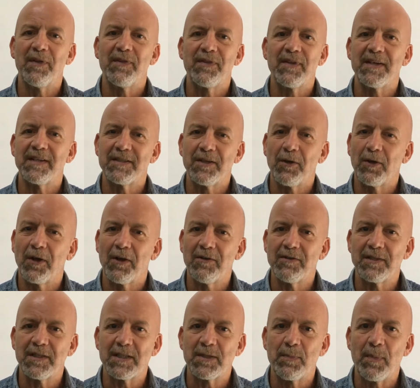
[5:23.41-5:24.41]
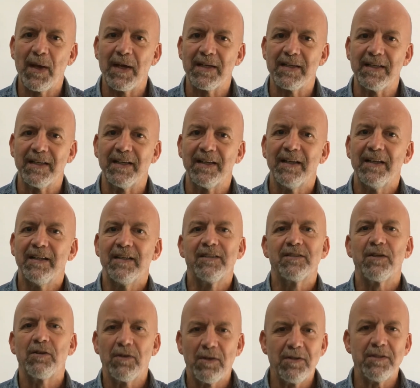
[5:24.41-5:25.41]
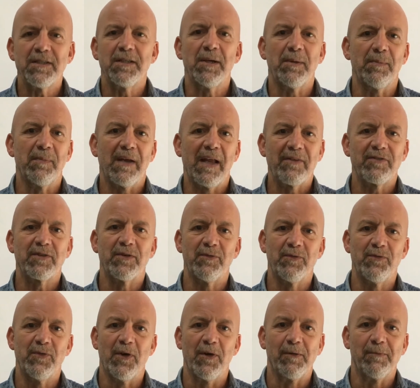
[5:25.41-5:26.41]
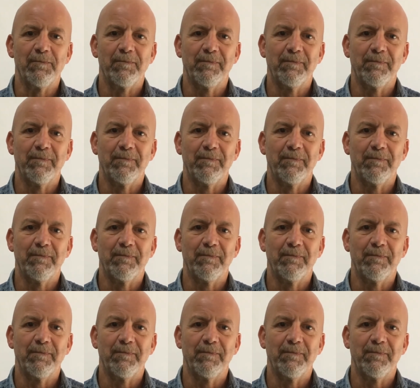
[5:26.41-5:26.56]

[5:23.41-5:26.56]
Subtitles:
things don't go as expected, so loosen up and have some fun.